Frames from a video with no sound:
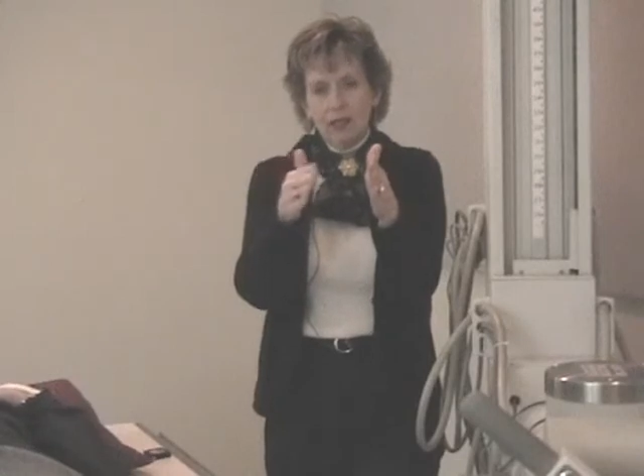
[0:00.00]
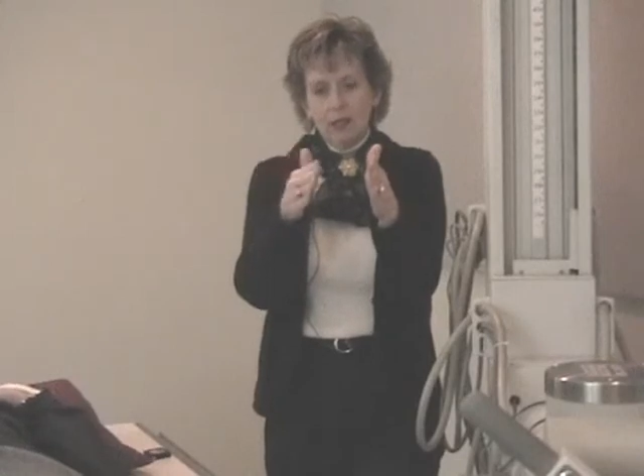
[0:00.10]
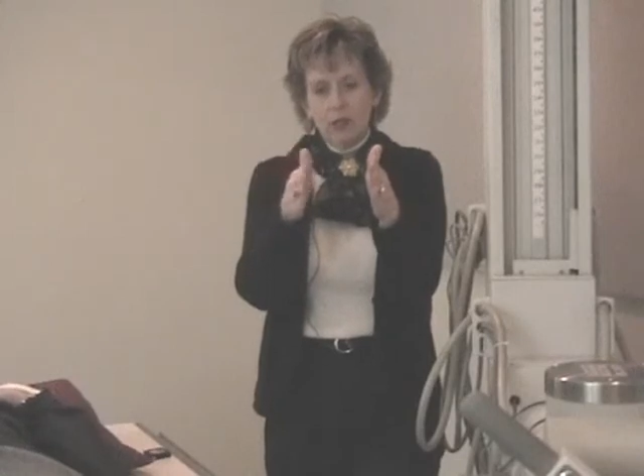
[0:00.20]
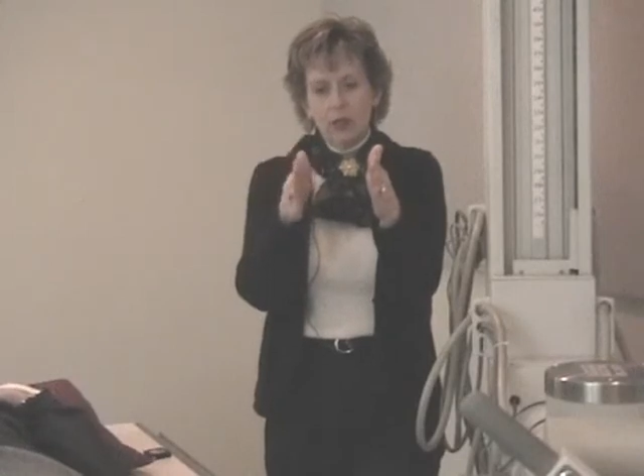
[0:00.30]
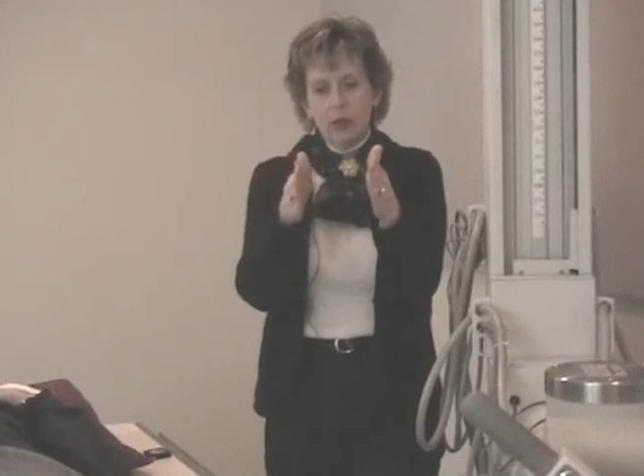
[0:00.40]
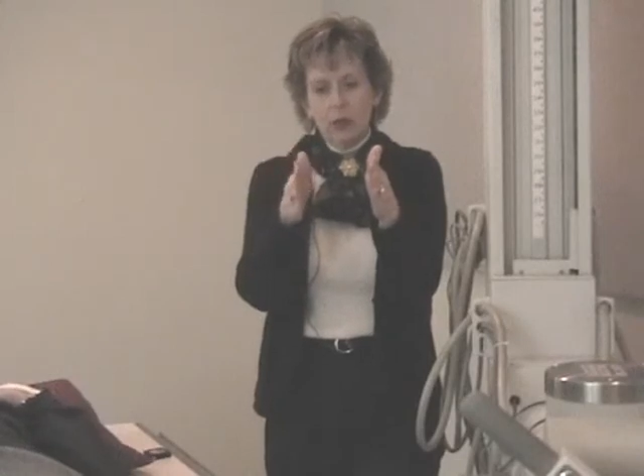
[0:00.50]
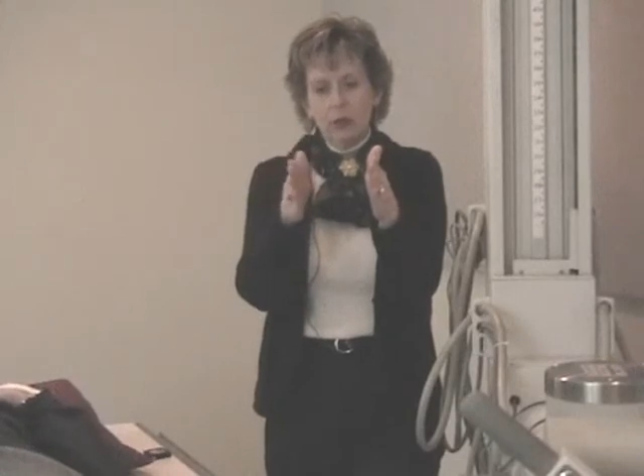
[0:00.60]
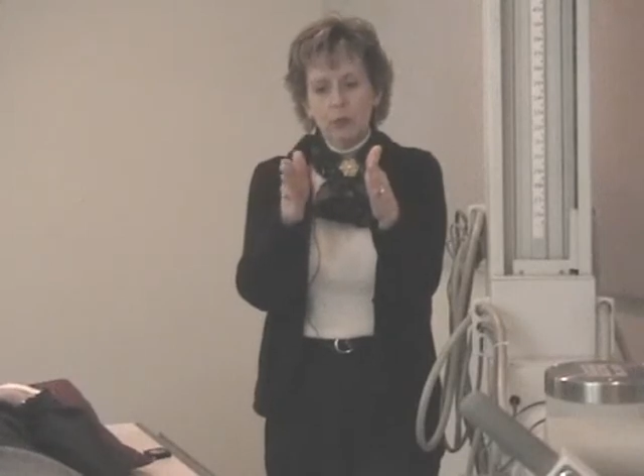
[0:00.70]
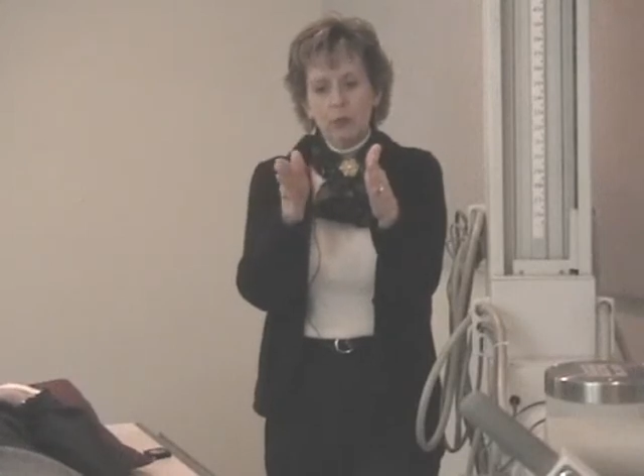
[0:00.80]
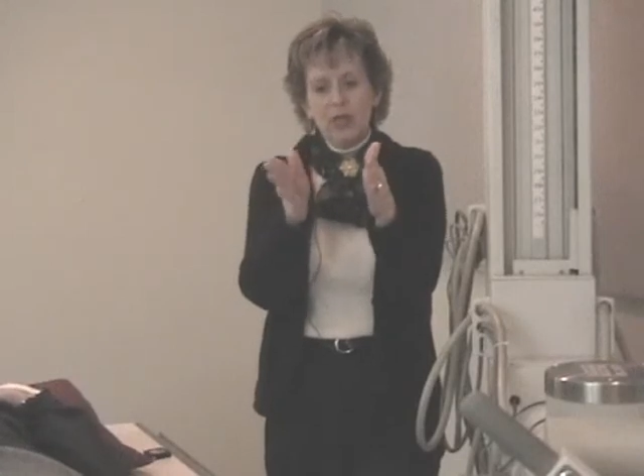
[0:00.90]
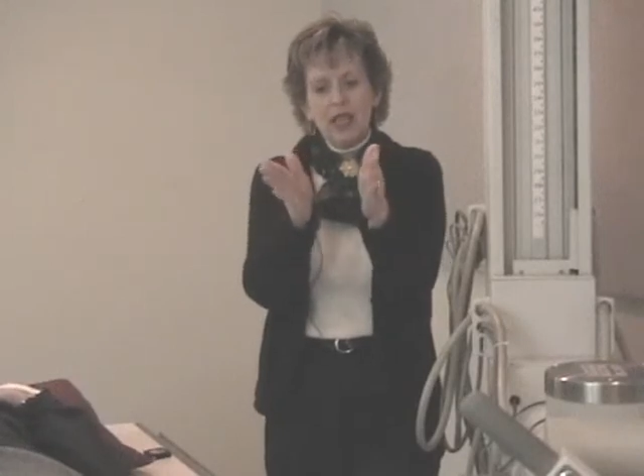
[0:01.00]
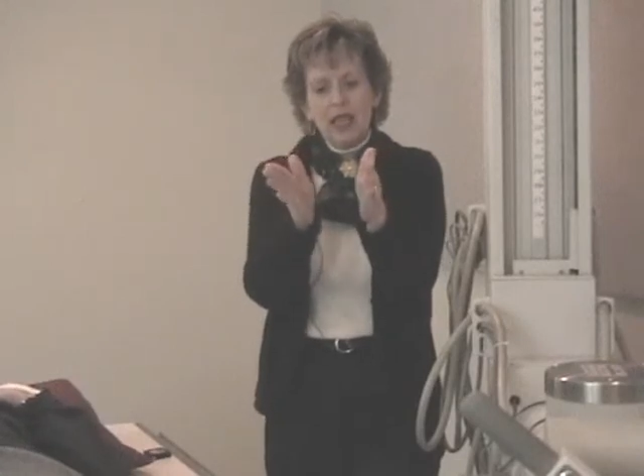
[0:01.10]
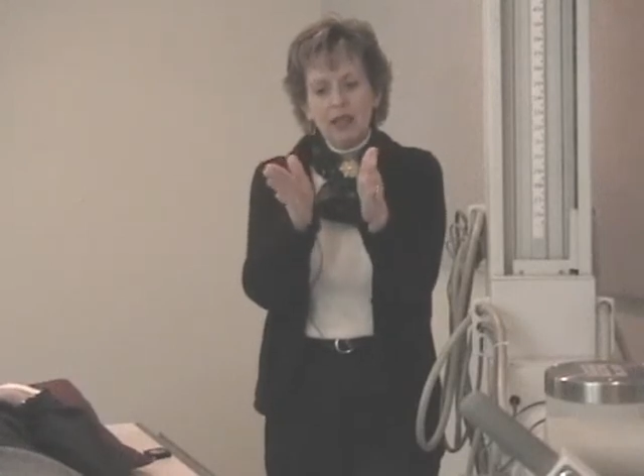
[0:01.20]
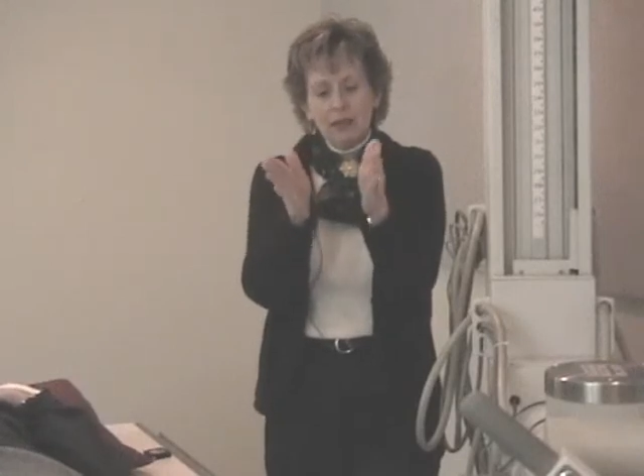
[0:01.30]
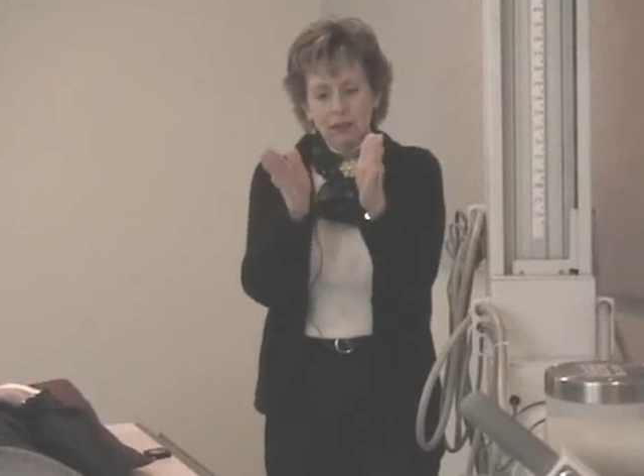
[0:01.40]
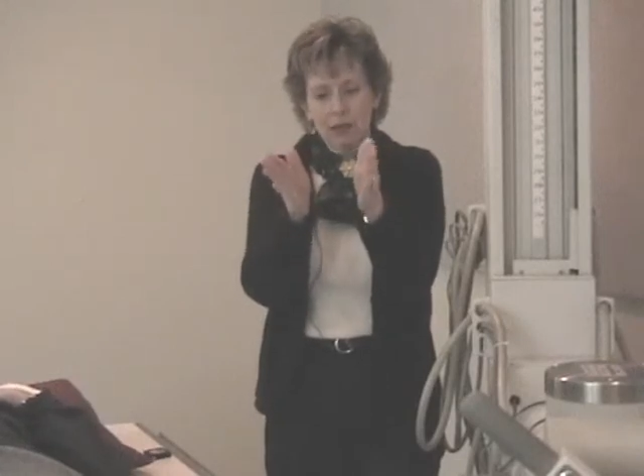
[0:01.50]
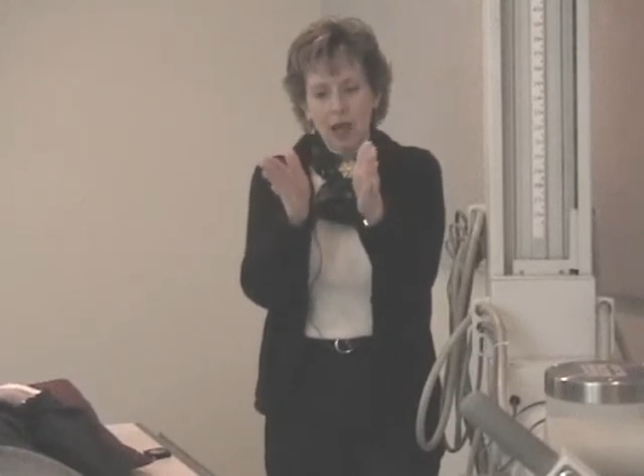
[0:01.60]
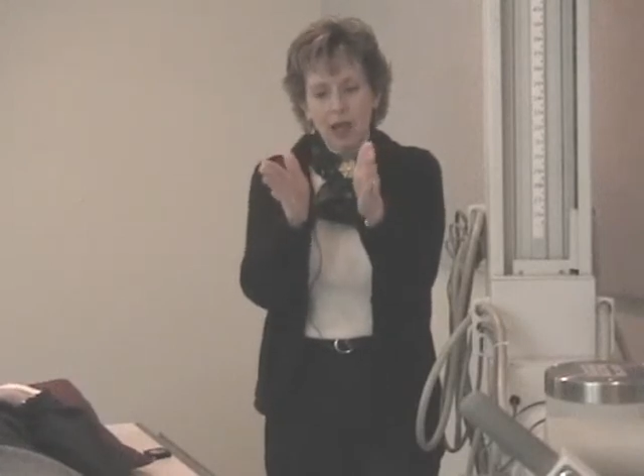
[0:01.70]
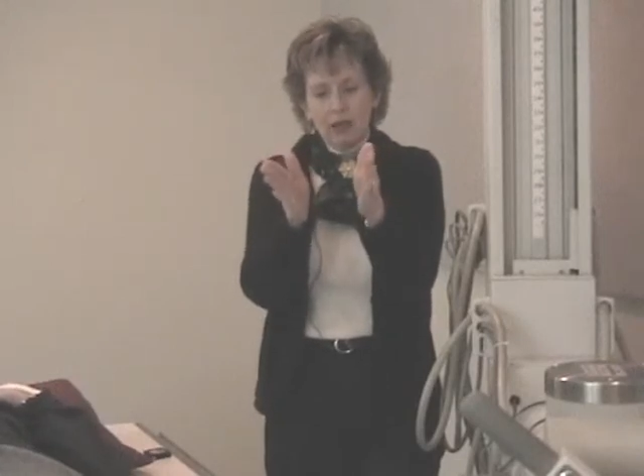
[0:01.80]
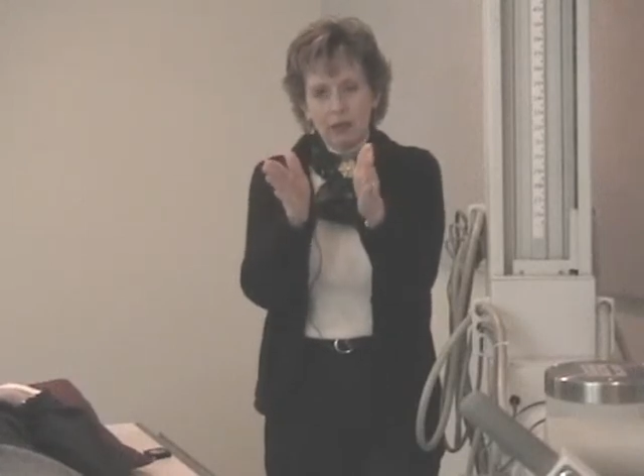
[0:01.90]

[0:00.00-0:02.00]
to be not